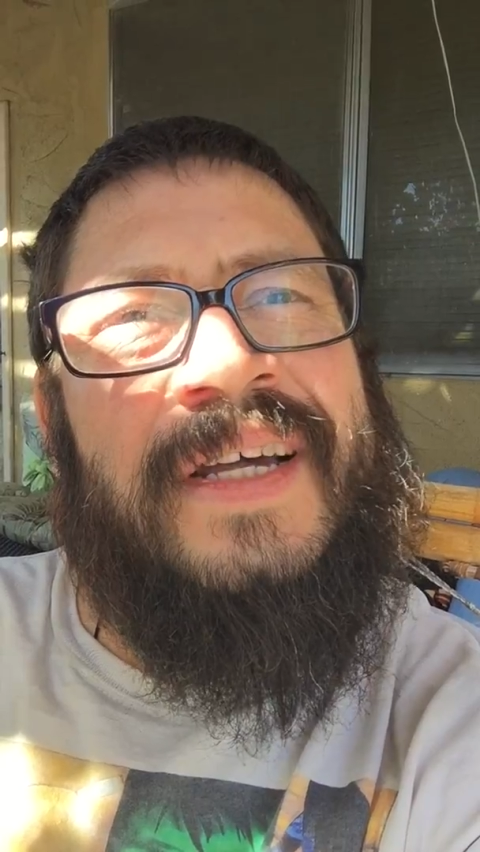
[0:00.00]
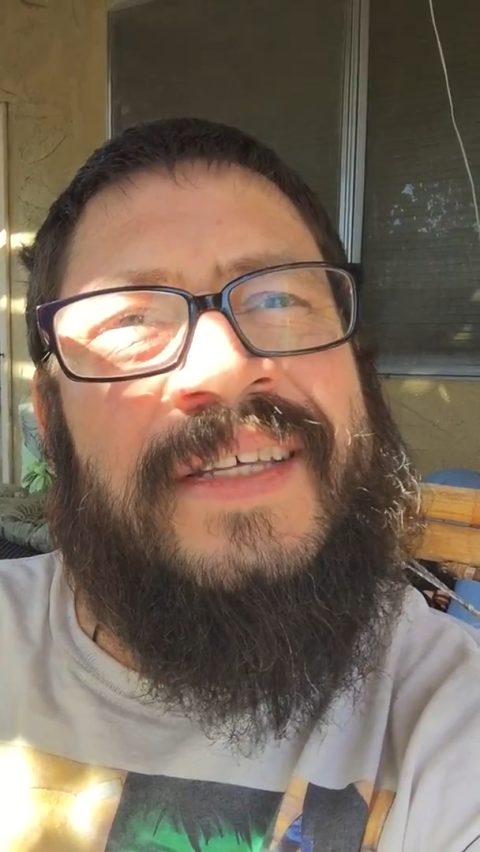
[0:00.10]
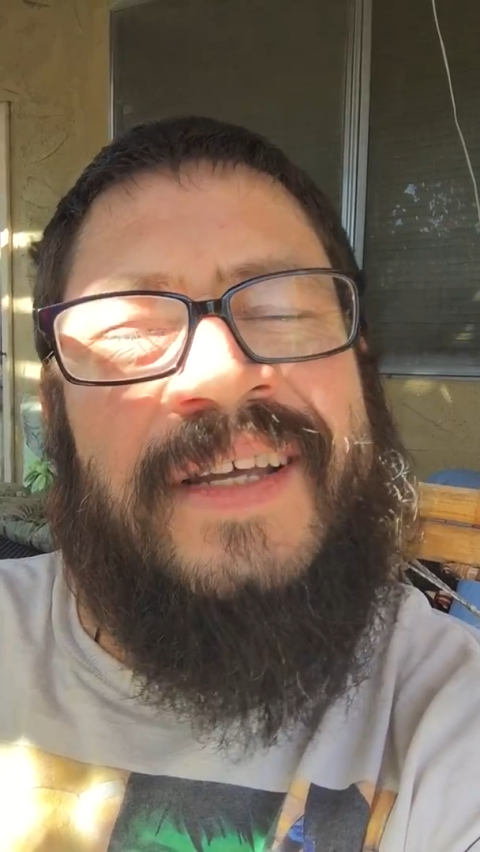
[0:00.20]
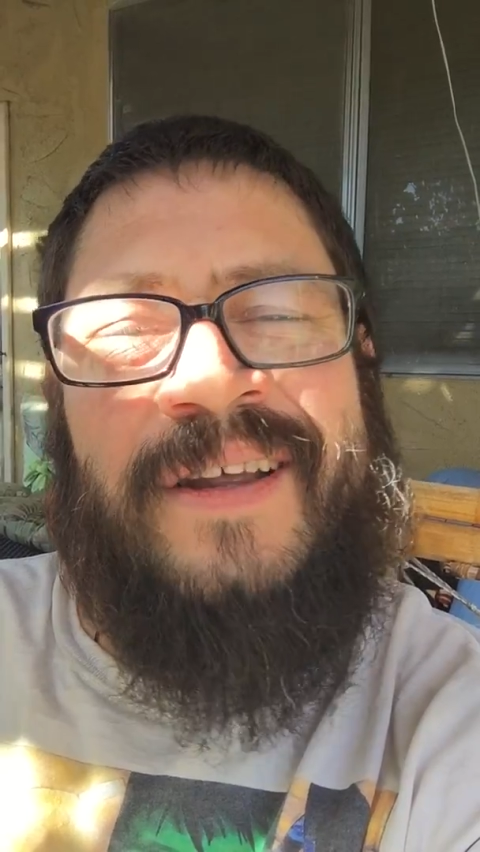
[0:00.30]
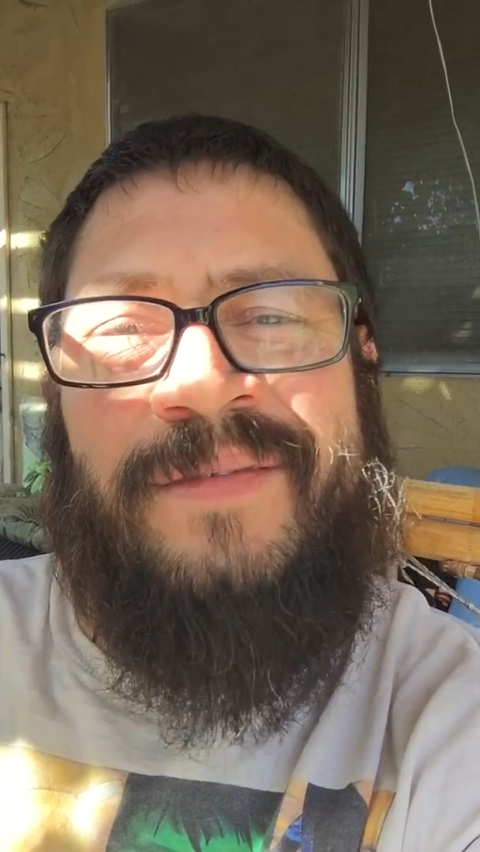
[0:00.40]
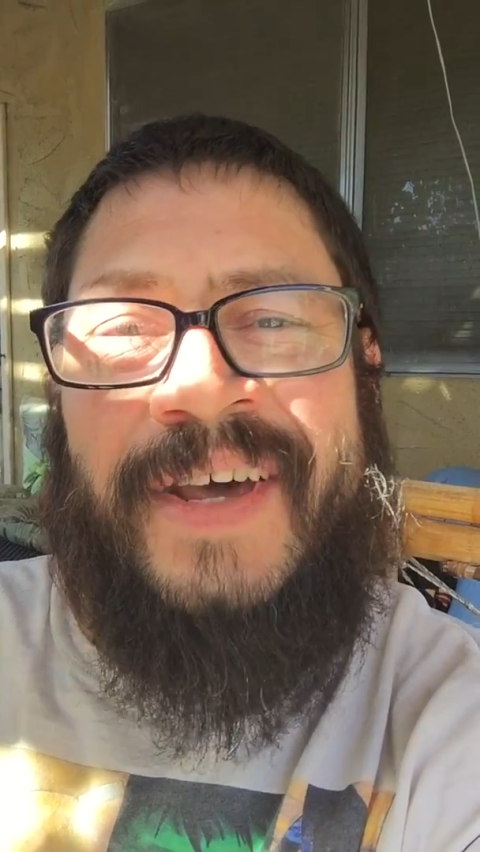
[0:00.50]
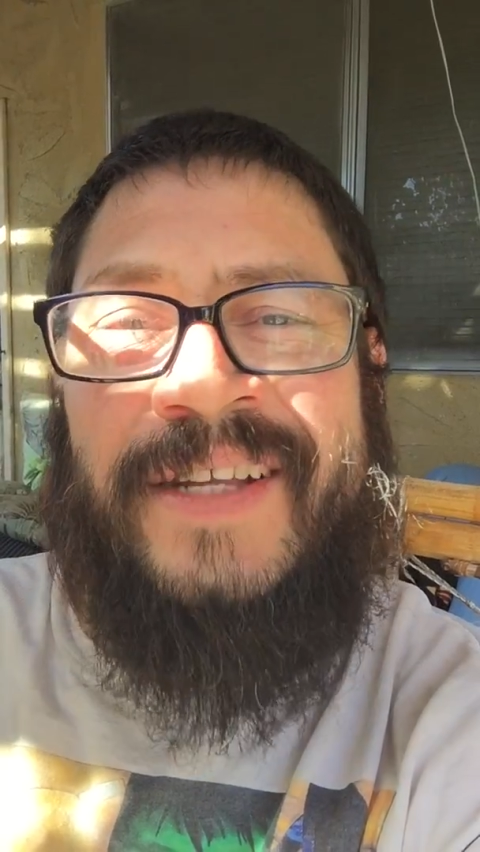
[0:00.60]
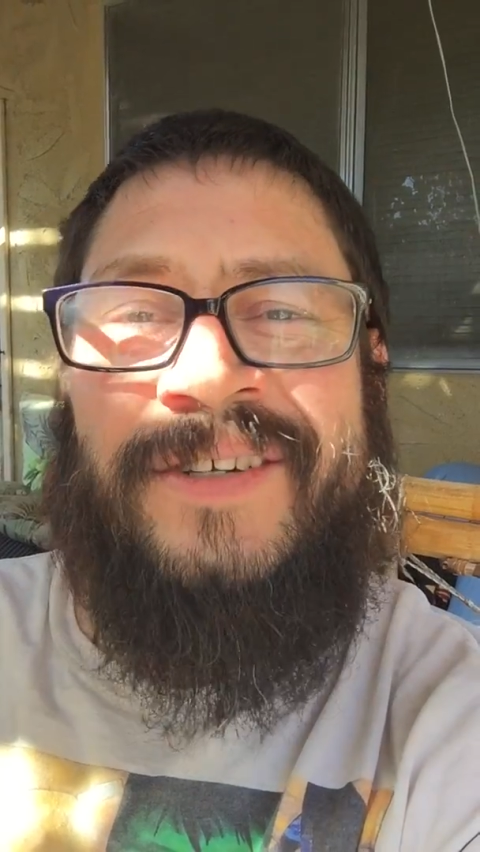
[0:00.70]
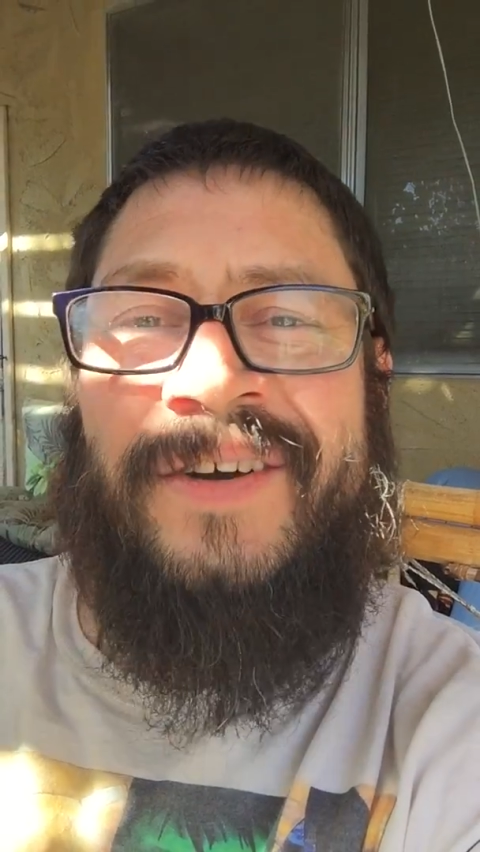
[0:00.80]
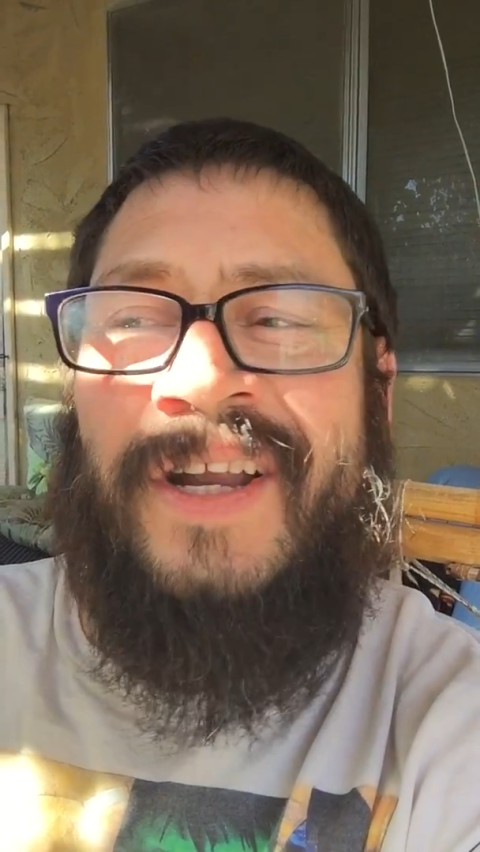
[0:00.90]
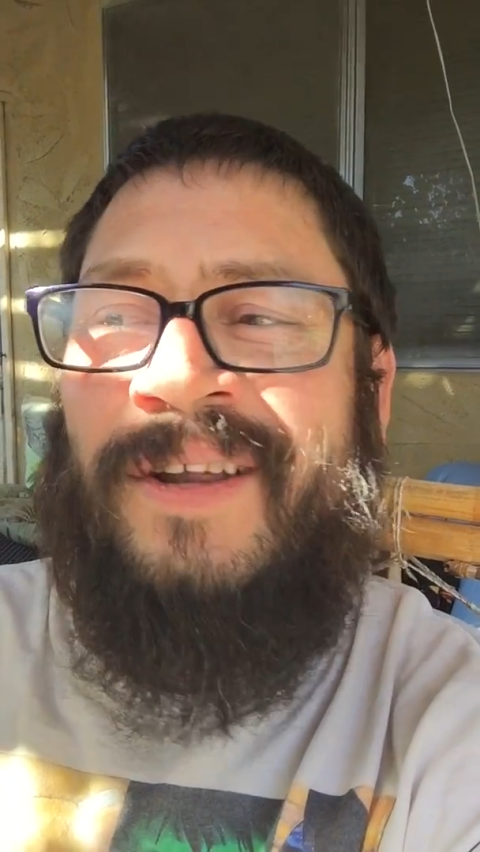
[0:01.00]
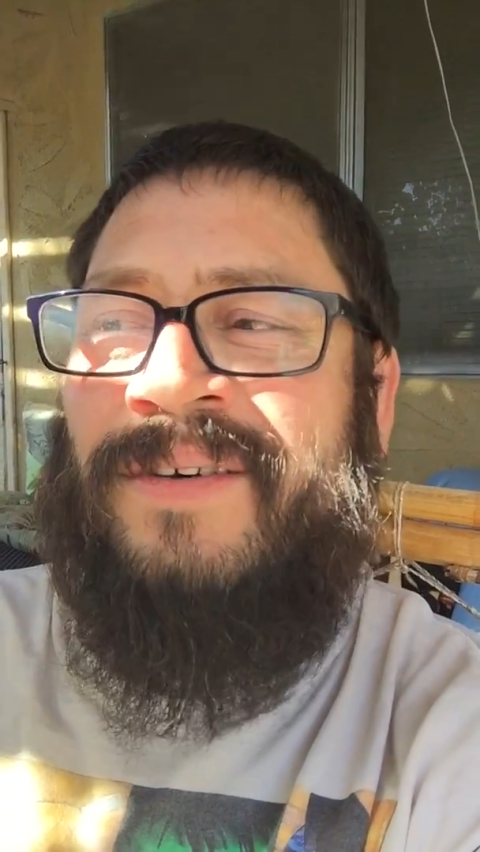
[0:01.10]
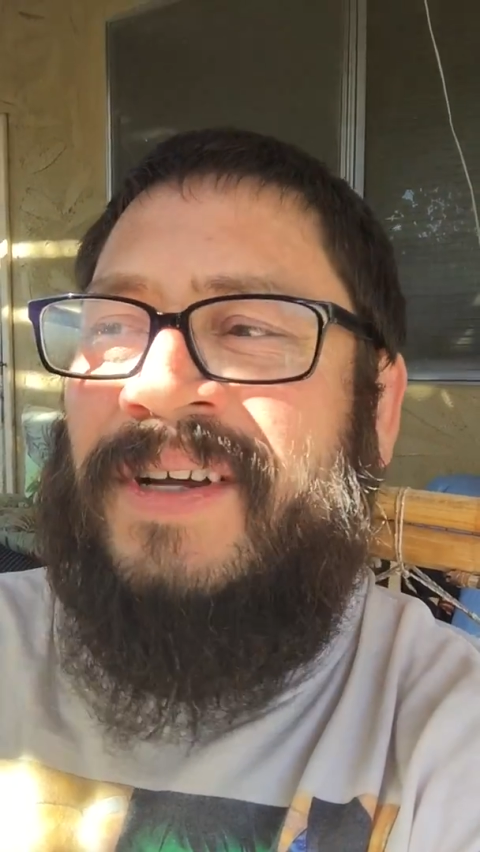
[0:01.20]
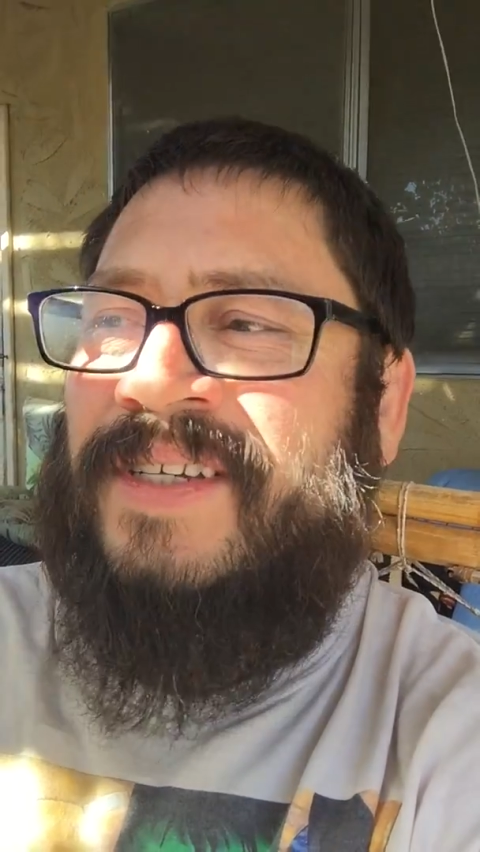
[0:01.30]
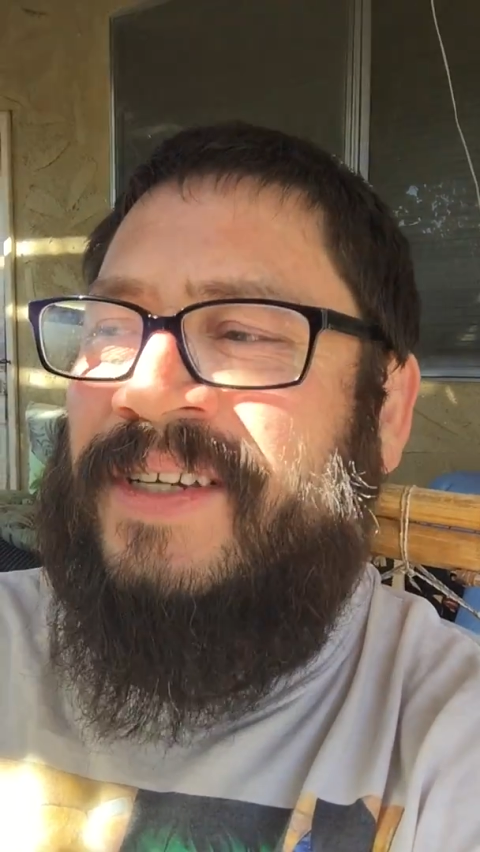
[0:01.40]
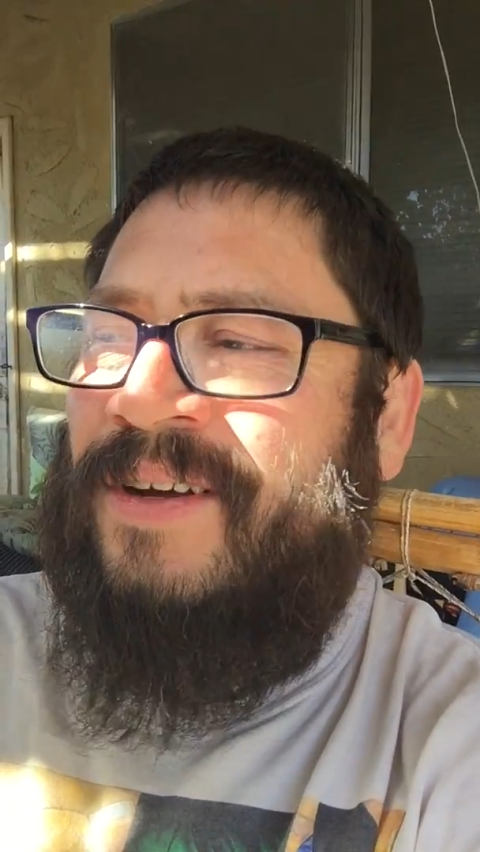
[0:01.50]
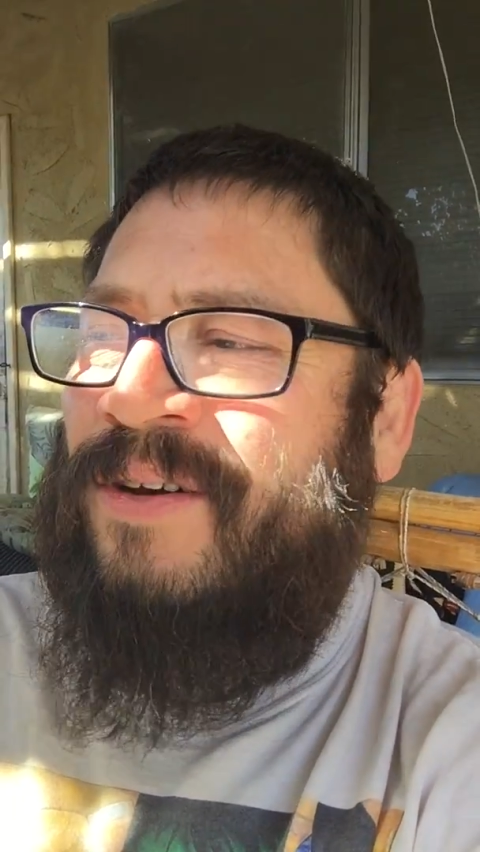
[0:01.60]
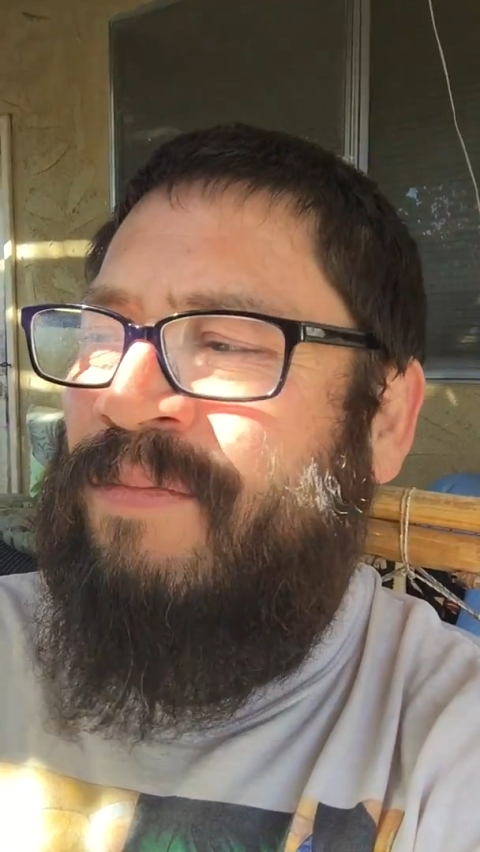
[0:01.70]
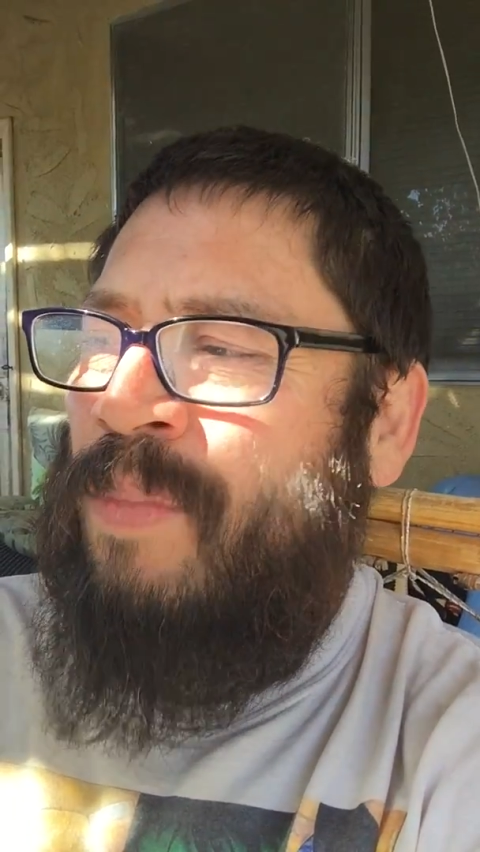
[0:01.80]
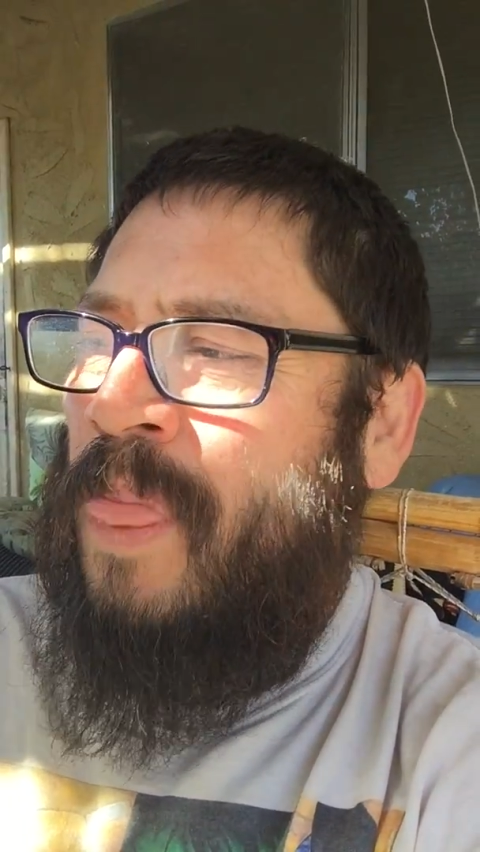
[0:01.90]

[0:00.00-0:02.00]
it's an adventure anyways, you know.